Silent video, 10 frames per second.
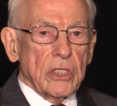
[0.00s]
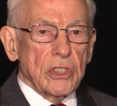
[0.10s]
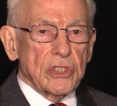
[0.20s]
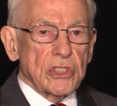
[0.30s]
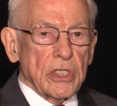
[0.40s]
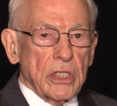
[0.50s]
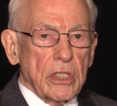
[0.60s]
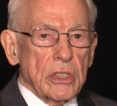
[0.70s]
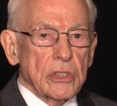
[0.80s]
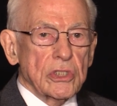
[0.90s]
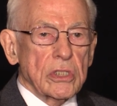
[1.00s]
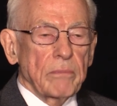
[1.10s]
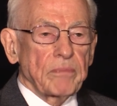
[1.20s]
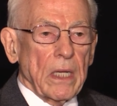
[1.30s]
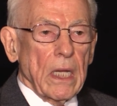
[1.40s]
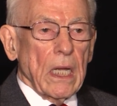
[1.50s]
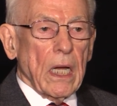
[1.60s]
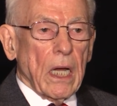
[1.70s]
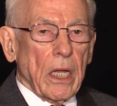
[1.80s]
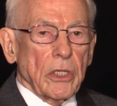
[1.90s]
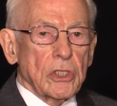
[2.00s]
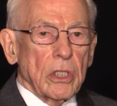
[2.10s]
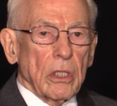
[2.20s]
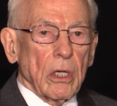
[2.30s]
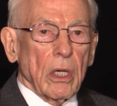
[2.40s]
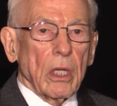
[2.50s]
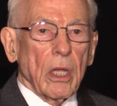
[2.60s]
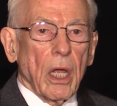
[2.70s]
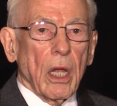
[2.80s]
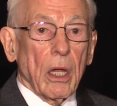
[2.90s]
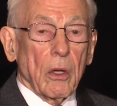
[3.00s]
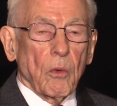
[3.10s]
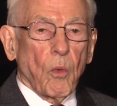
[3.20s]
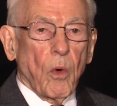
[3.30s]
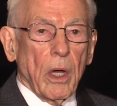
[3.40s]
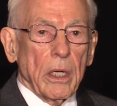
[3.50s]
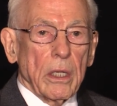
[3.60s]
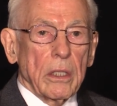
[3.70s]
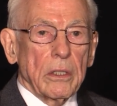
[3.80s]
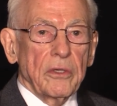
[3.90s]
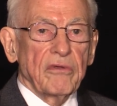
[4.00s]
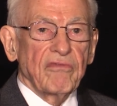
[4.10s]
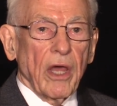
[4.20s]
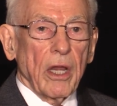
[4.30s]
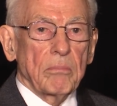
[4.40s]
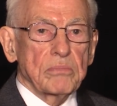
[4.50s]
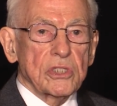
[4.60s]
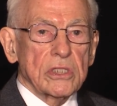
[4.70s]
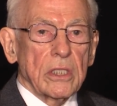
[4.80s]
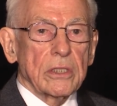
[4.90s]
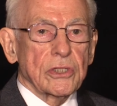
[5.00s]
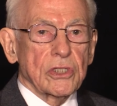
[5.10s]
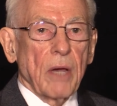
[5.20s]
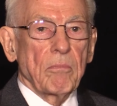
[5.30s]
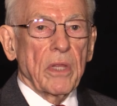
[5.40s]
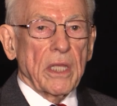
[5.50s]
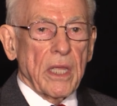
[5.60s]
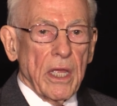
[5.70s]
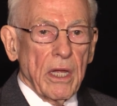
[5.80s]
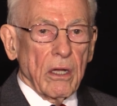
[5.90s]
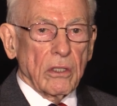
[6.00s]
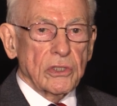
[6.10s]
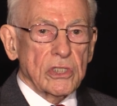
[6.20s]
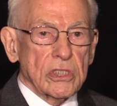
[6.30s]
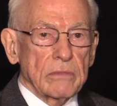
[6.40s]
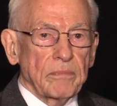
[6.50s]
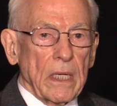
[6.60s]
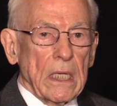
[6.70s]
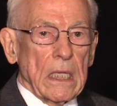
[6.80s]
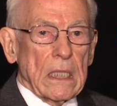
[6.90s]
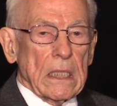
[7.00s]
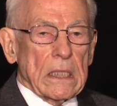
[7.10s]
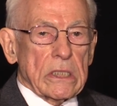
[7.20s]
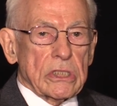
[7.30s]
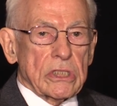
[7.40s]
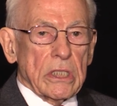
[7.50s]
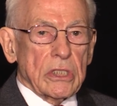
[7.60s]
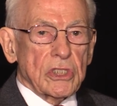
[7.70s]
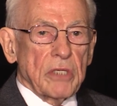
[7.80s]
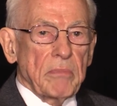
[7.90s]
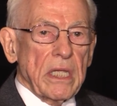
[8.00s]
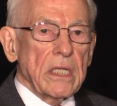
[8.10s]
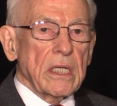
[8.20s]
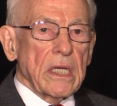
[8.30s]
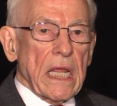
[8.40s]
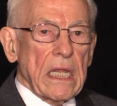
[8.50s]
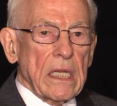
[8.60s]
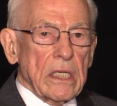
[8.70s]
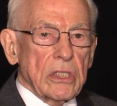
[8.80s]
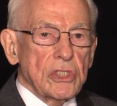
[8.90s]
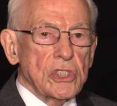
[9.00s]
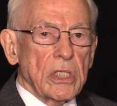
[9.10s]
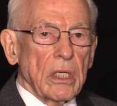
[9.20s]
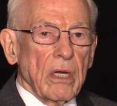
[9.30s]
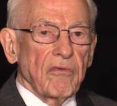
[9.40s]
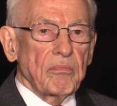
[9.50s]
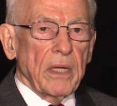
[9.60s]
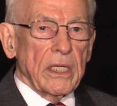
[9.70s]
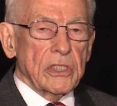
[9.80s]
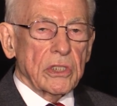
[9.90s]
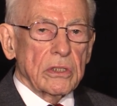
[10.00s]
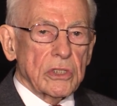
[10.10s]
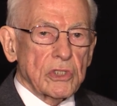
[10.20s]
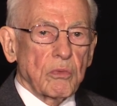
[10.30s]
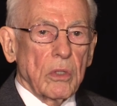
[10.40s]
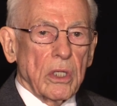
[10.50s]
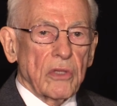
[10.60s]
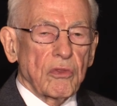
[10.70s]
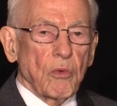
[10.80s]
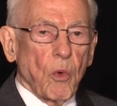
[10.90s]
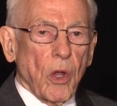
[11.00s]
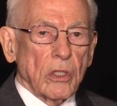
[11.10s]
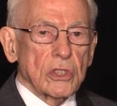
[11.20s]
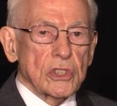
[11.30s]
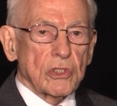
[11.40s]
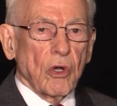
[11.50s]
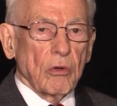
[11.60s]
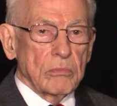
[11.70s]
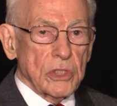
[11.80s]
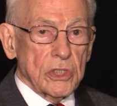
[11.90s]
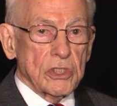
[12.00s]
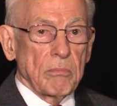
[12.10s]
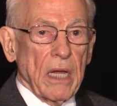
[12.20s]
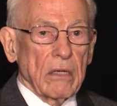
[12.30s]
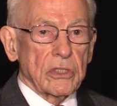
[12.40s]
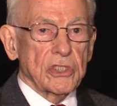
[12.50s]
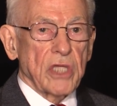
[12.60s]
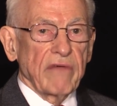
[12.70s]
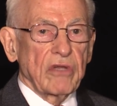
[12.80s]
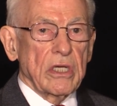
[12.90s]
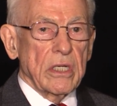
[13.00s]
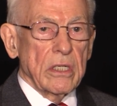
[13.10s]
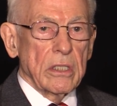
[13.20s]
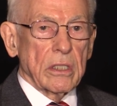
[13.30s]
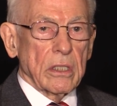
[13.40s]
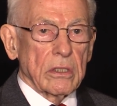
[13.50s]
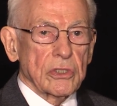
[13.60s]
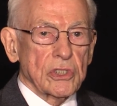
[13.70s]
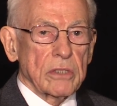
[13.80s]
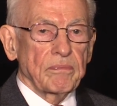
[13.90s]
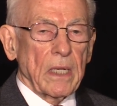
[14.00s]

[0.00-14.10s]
disease until one develops something else. Since the median age of patients with Waldenstrom's is about 70 years,